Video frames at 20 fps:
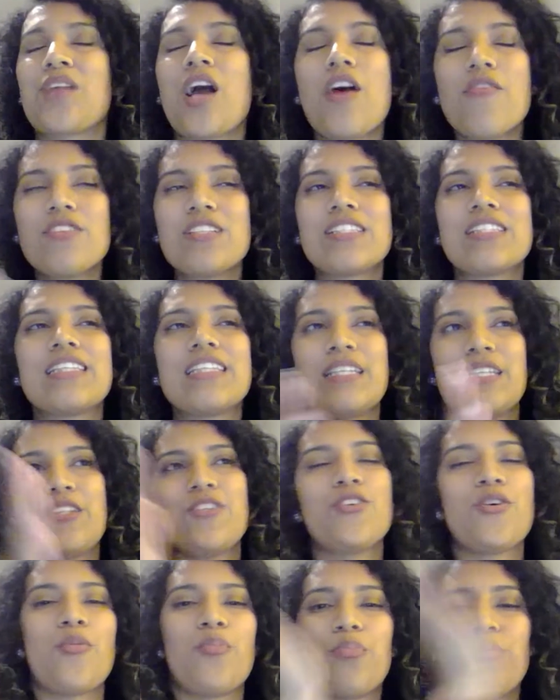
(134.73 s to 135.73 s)
Obviously, you
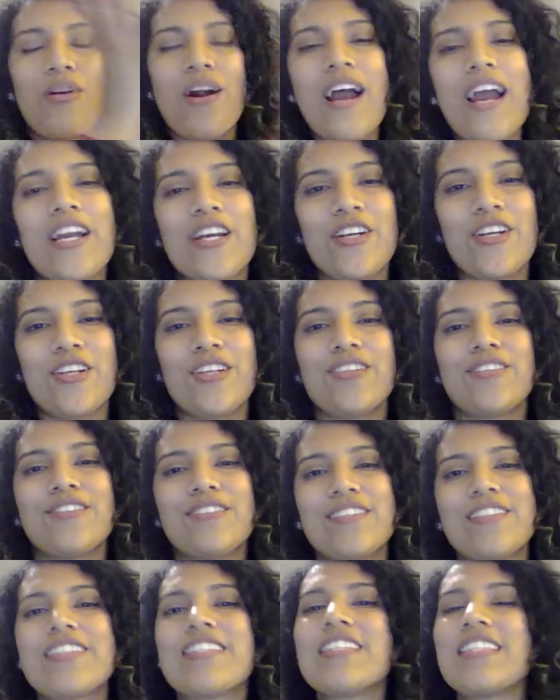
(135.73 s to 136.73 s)
know, prior
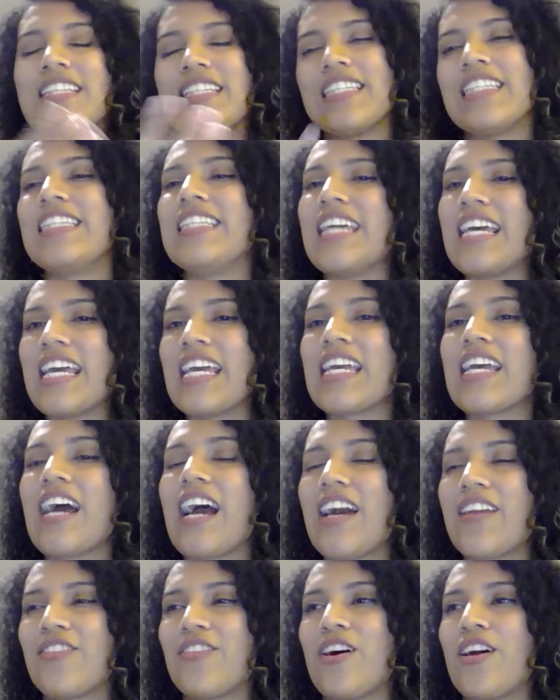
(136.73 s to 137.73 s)
to this date,
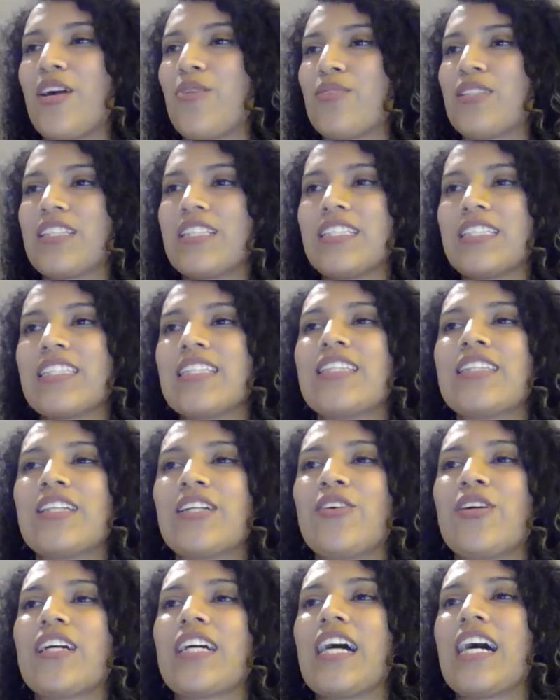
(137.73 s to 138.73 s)
I thought I was gonna sit
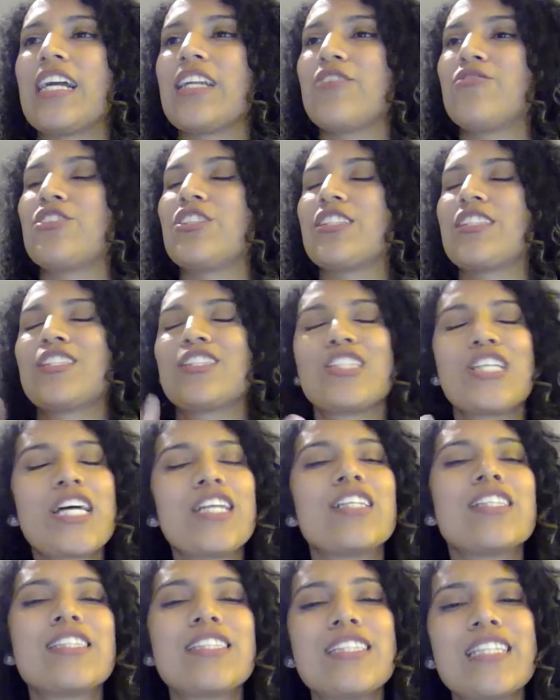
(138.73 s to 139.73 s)
there and kind of just shed
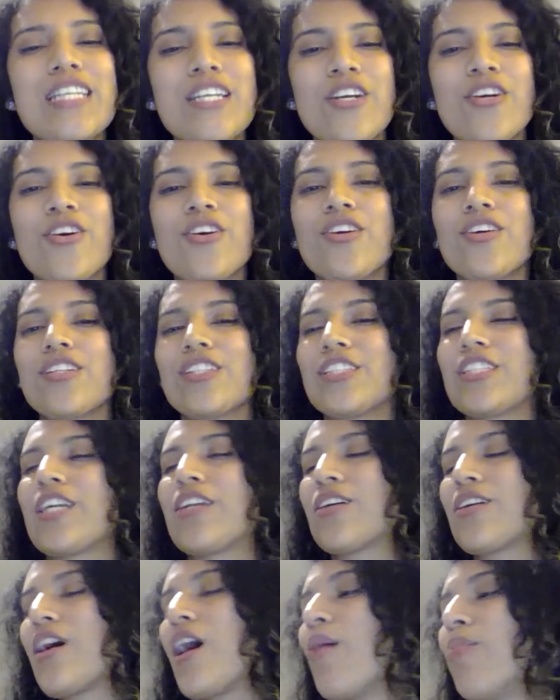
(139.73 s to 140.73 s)
a tear, shed
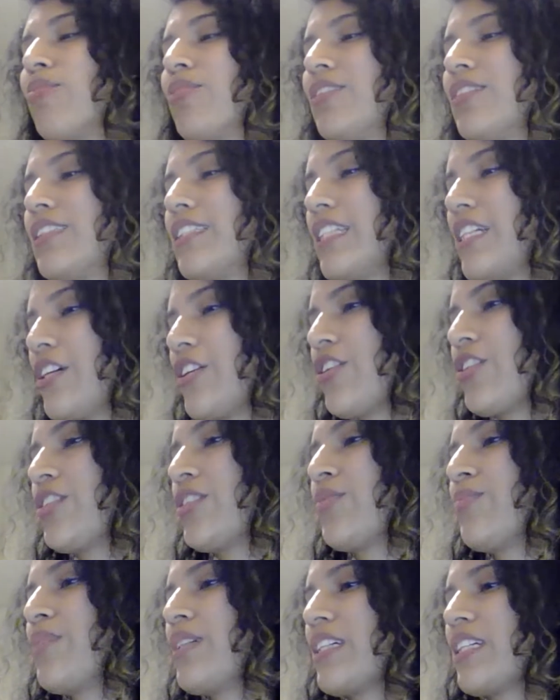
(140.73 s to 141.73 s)
a couple of
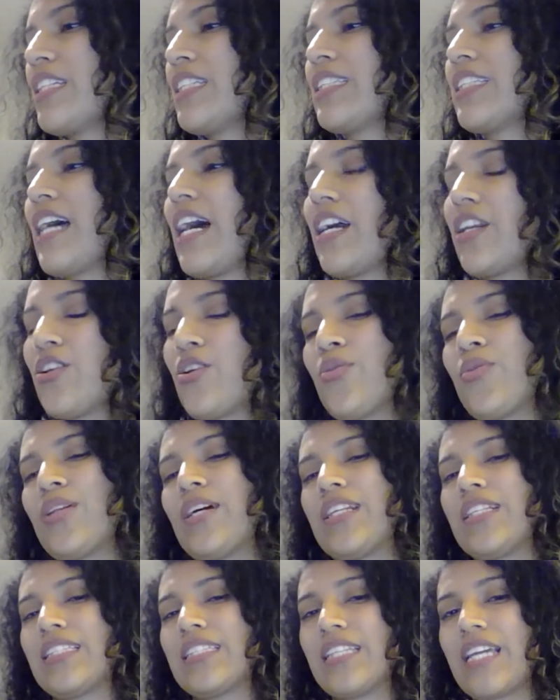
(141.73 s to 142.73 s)
tears, because I know
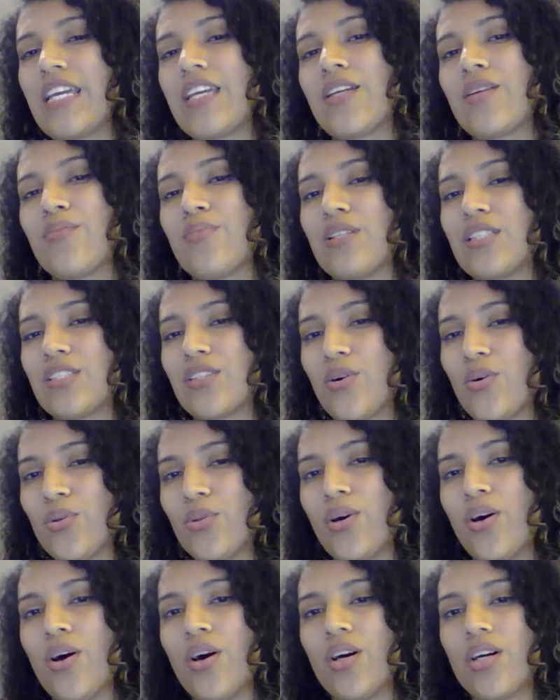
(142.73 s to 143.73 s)
that it's taking me so
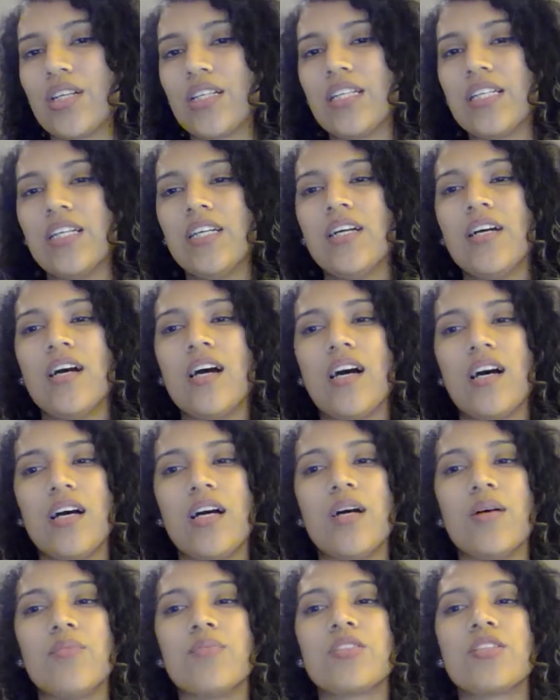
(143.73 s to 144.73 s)
long
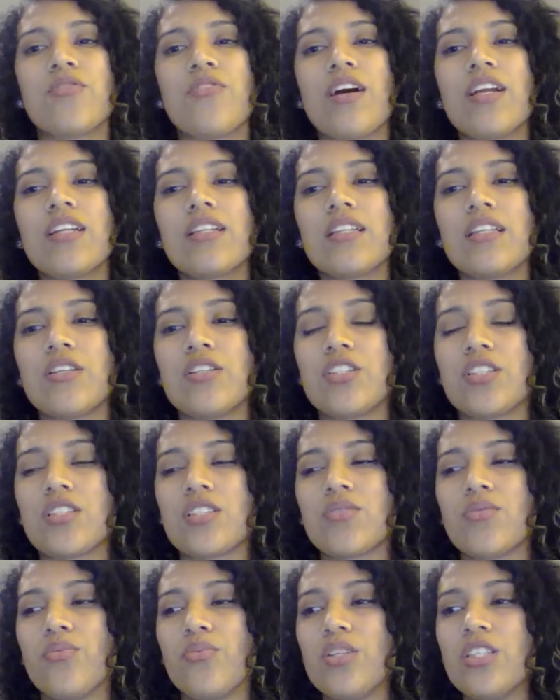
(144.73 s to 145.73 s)
um, to finally
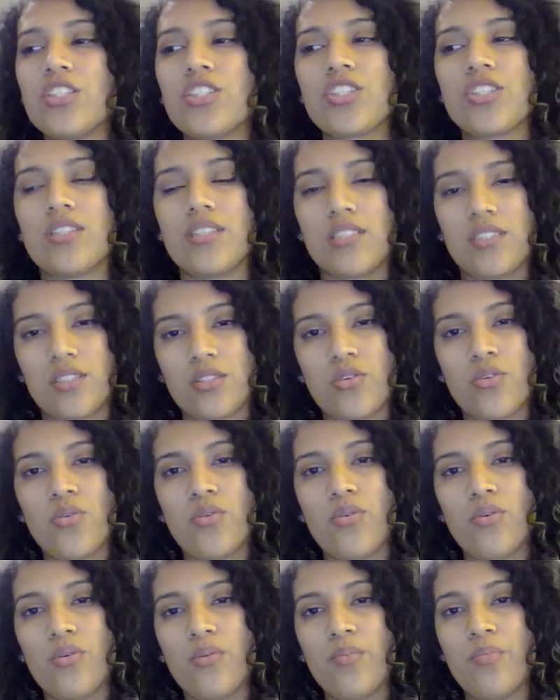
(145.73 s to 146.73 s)
just reach this
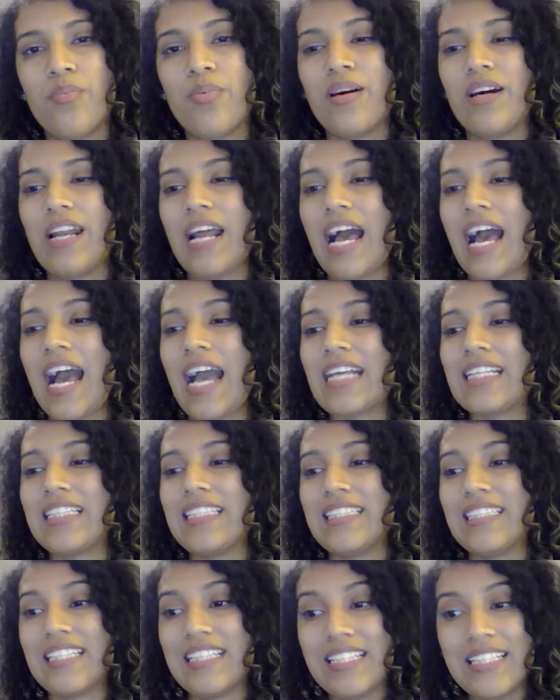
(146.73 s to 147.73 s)
goal, but I
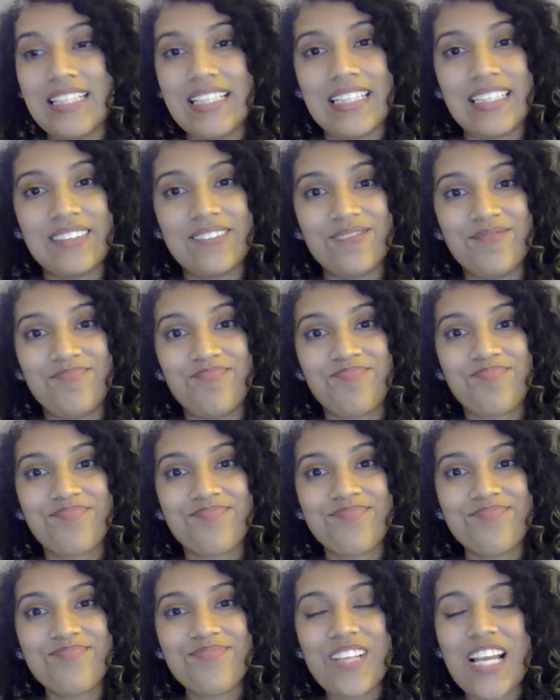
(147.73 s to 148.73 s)
did it,
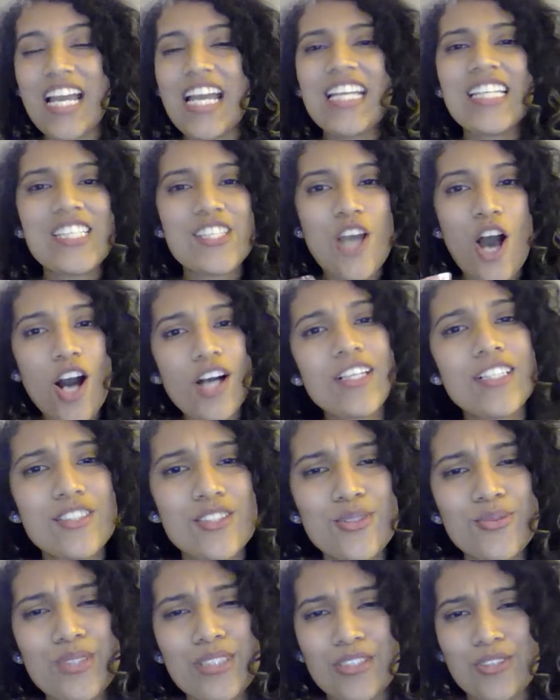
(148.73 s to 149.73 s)
and y'all can
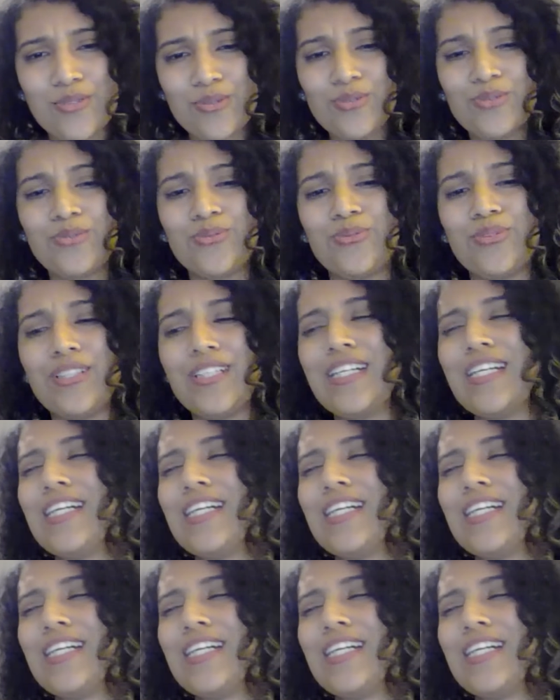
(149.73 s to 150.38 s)
do it too.